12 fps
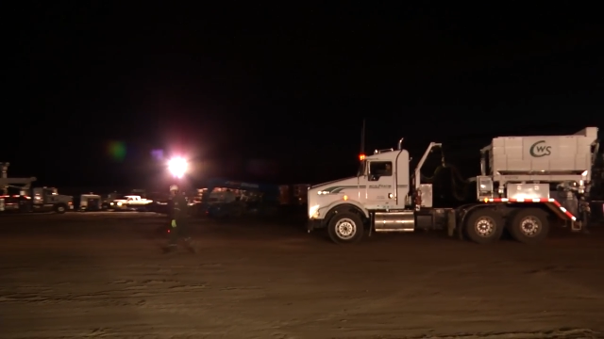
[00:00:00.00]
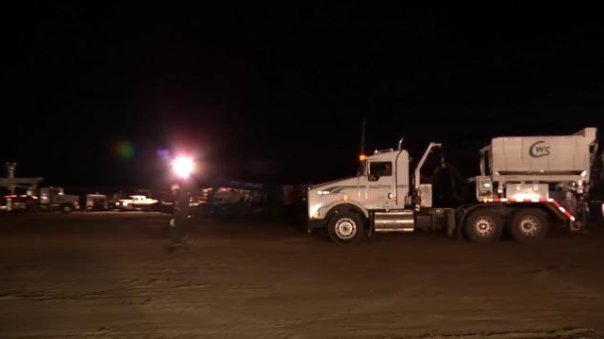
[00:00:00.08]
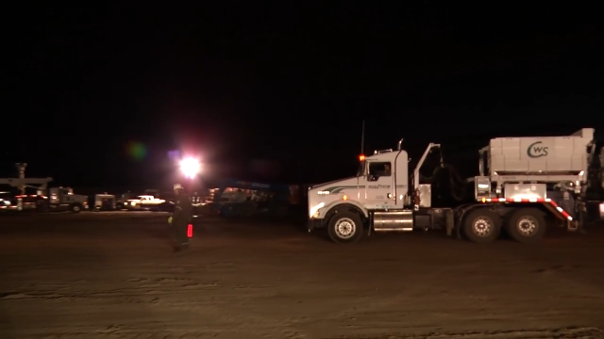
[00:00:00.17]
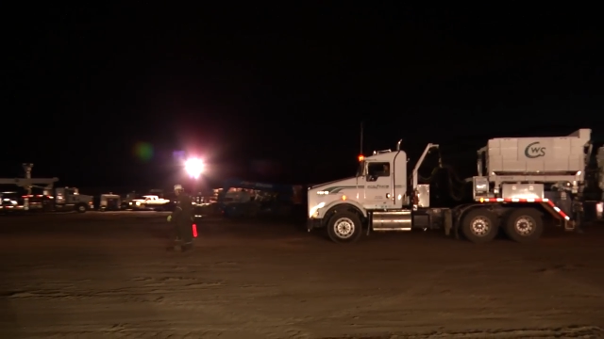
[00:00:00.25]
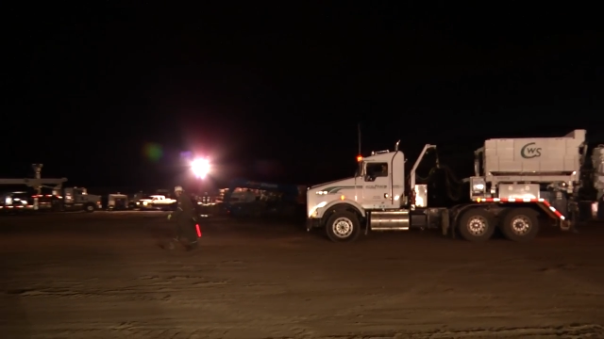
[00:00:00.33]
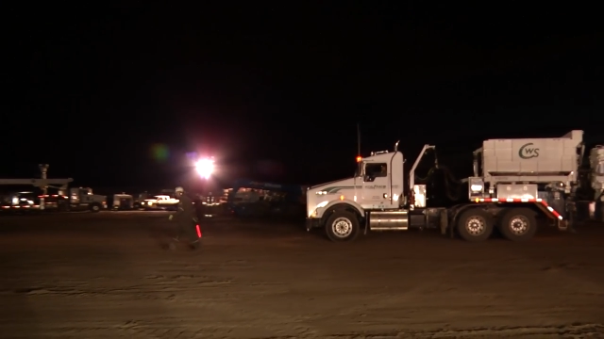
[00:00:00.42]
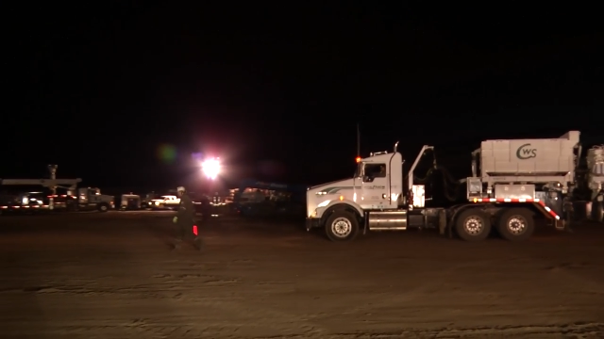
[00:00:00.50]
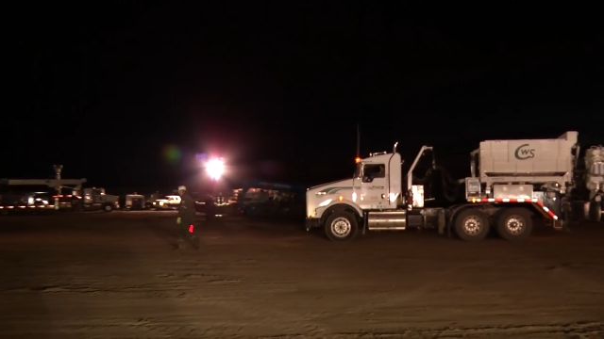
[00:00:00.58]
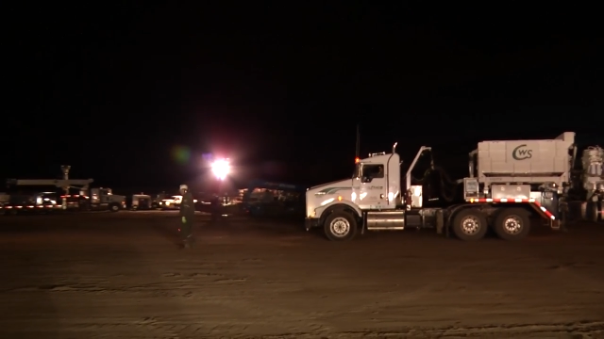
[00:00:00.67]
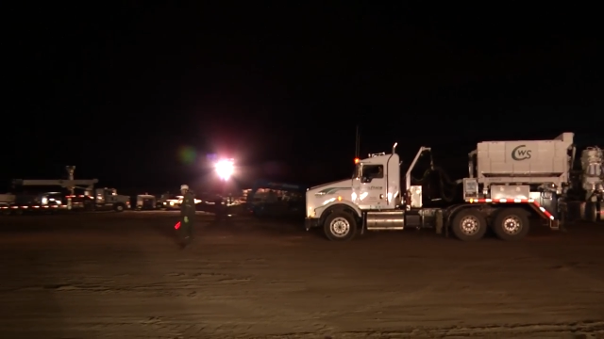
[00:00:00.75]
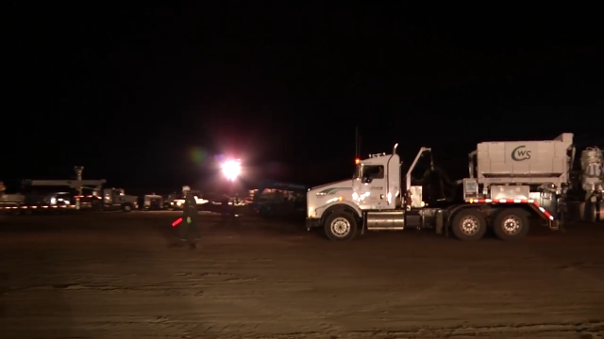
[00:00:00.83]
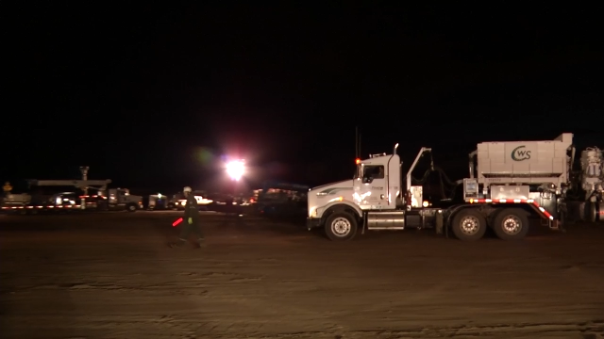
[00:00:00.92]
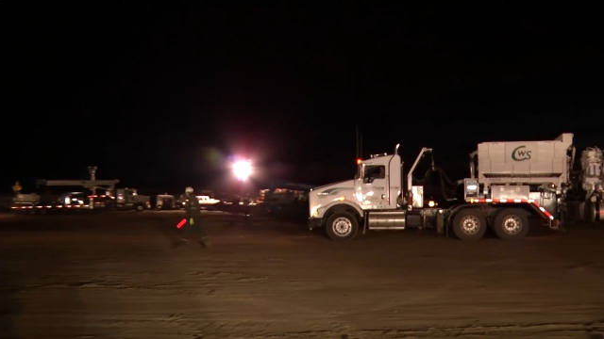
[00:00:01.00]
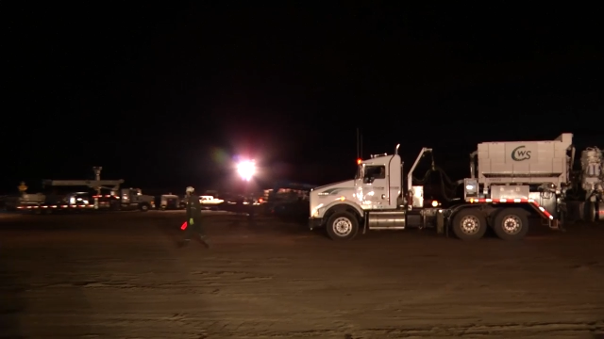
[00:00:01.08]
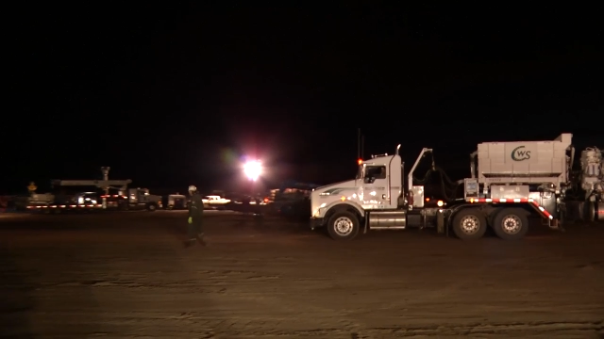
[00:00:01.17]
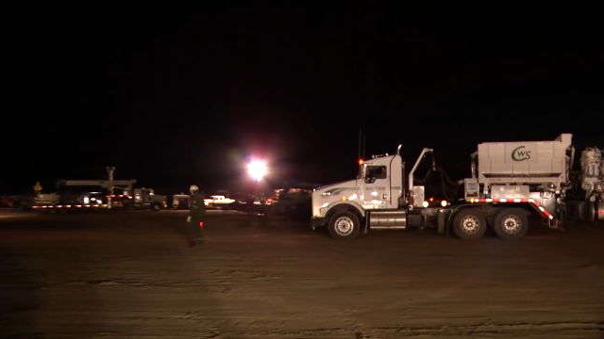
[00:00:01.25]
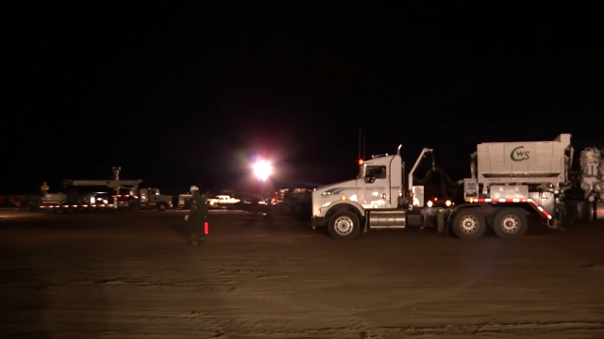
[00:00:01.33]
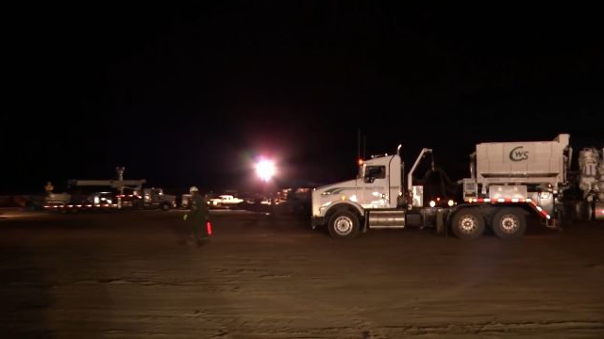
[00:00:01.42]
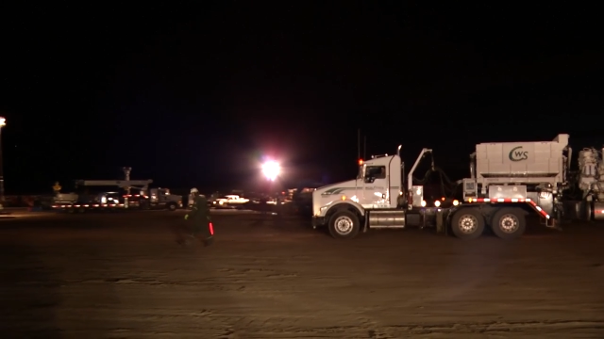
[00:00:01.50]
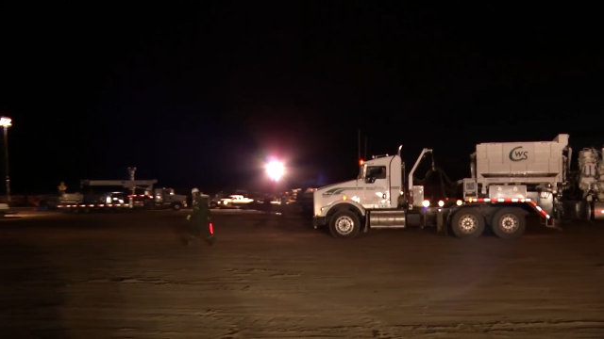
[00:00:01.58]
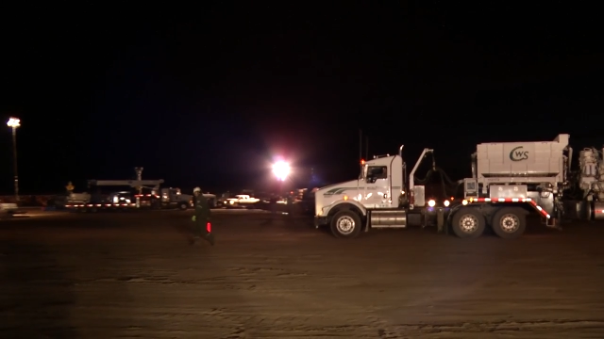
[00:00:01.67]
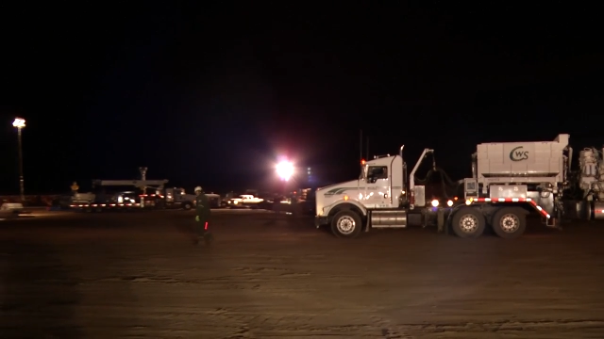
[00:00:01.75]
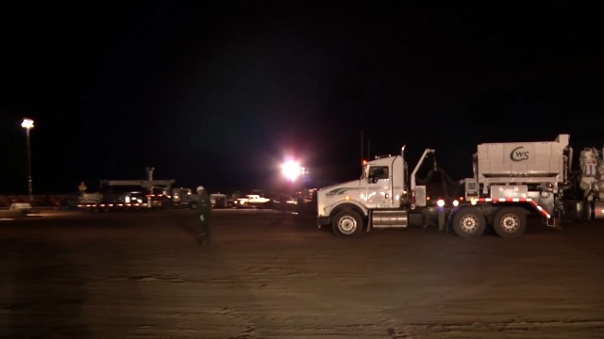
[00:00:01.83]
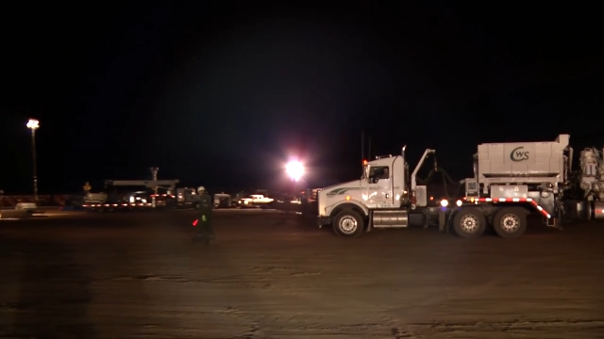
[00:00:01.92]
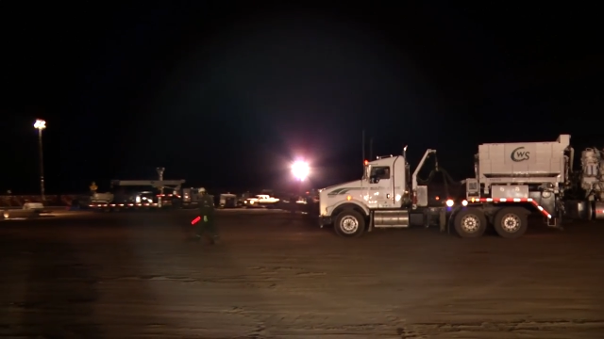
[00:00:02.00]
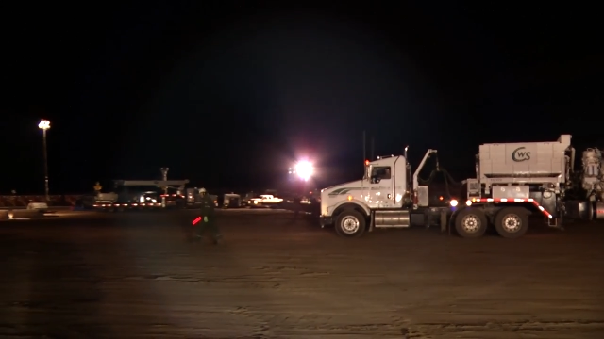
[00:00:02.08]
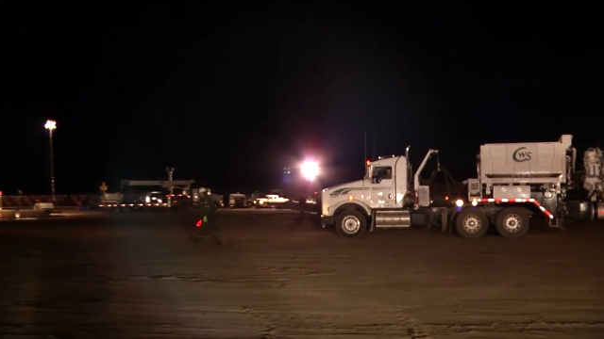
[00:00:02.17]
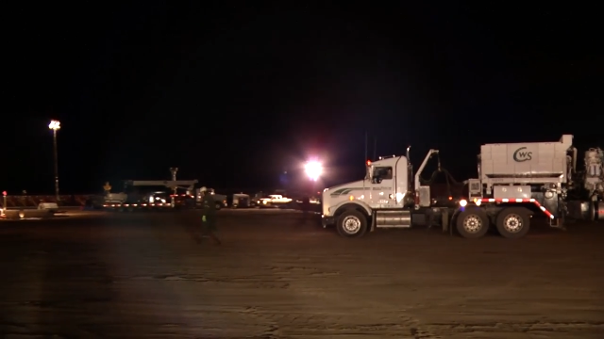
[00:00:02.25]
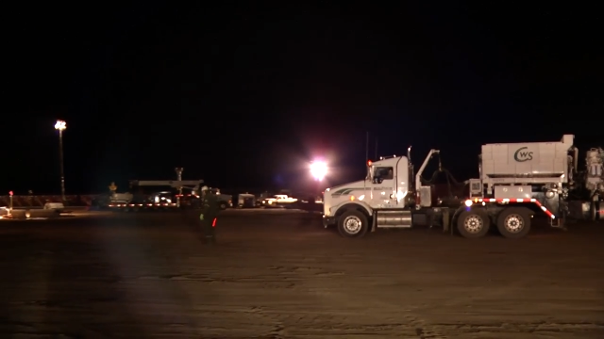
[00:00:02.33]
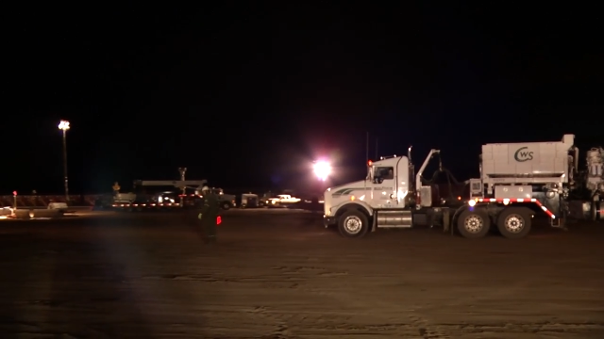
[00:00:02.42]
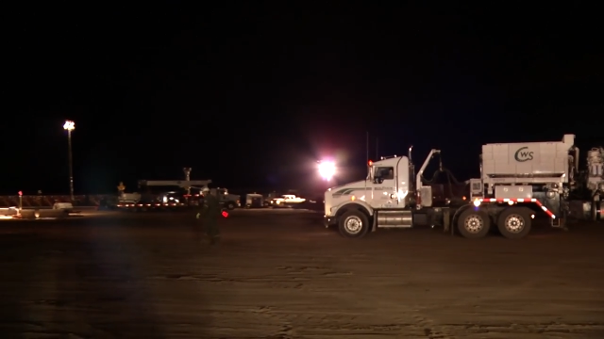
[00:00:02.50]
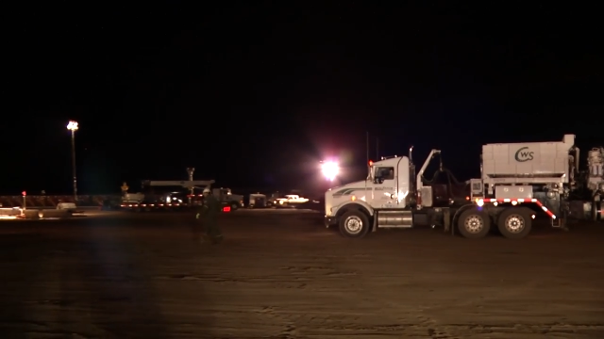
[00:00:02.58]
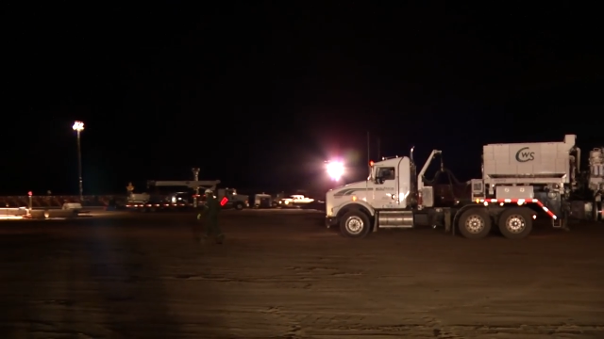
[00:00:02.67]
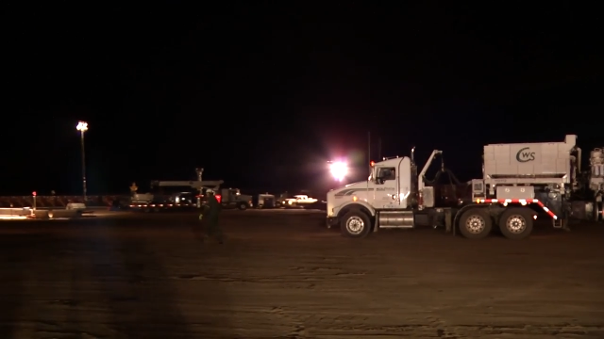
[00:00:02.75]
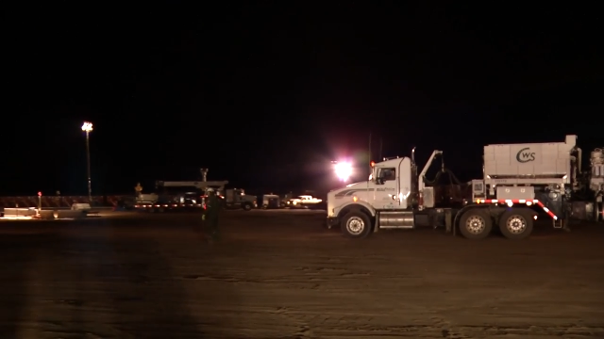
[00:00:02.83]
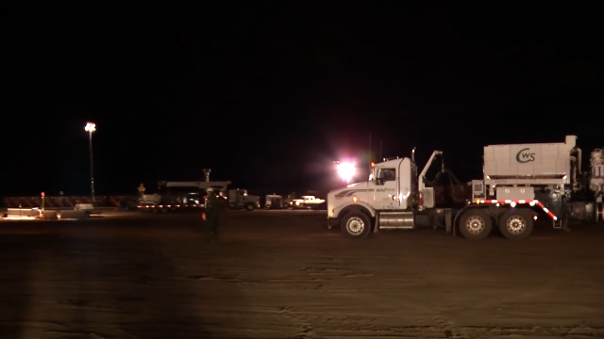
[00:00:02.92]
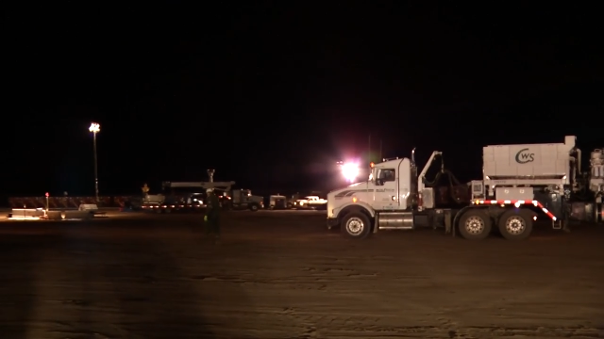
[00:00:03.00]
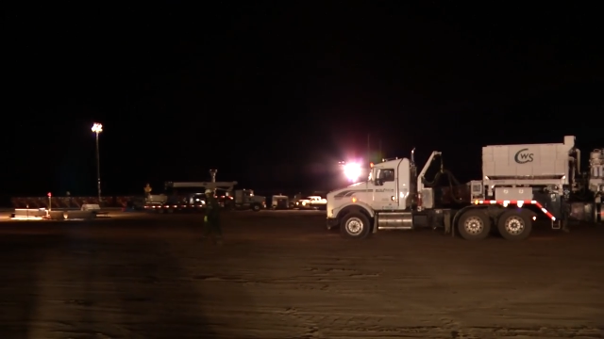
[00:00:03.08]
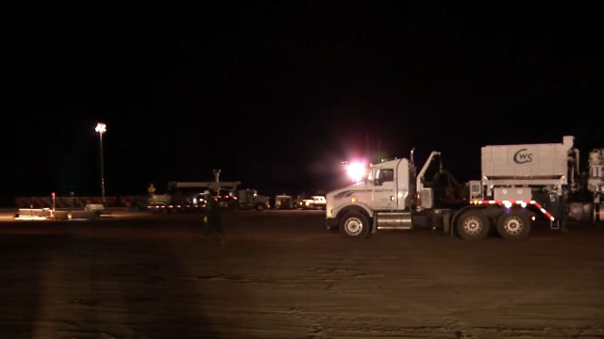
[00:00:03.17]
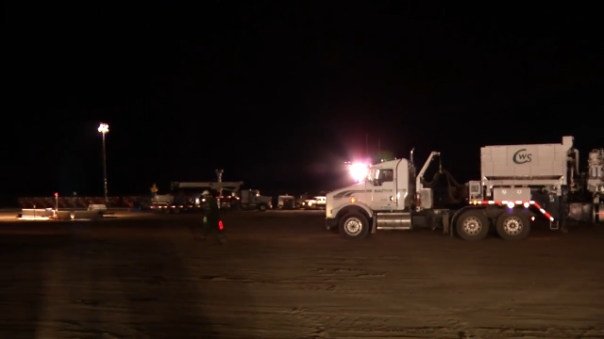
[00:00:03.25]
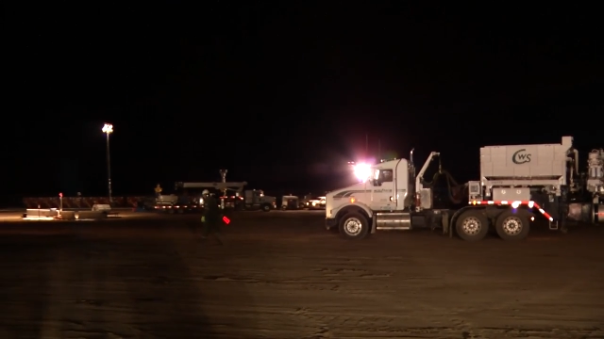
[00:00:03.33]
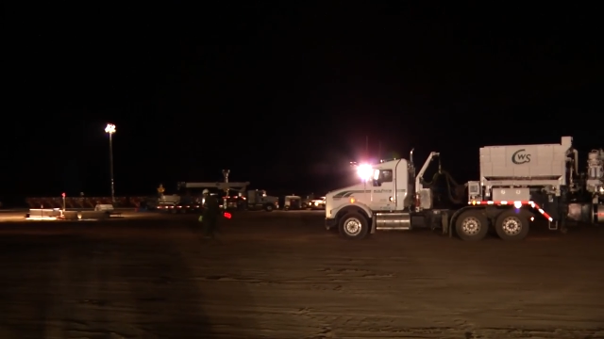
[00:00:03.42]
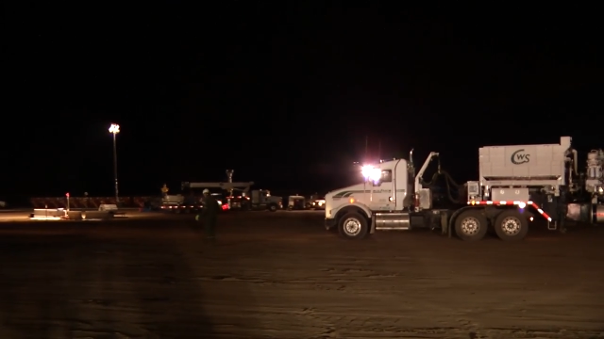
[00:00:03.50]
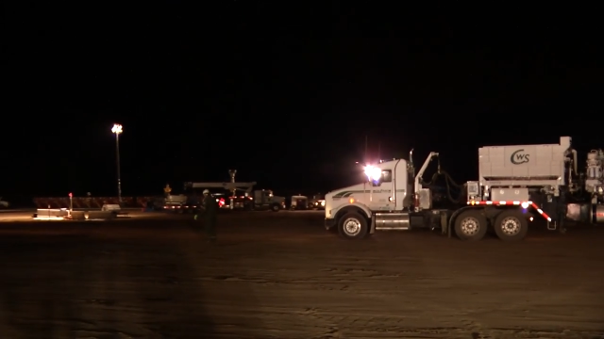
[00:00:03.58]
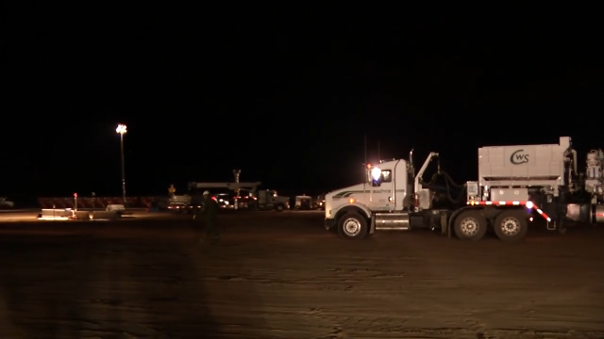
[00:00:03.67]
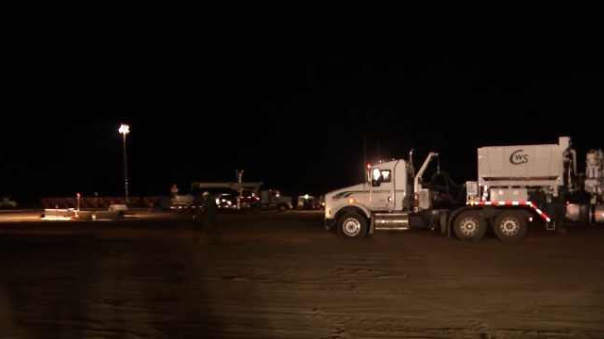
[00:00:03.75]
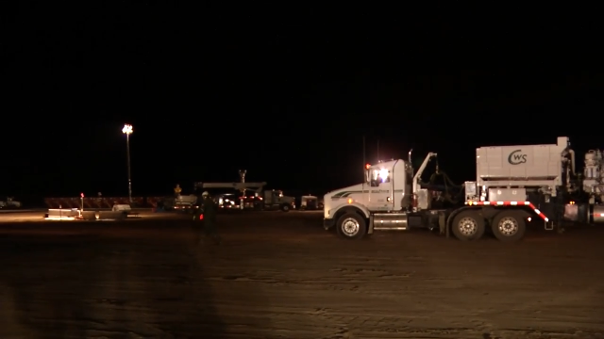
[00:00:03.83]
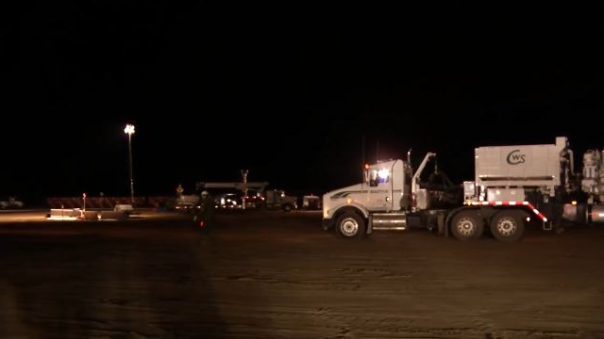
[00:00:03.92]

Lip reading: No face is visible, so there are no lips to read.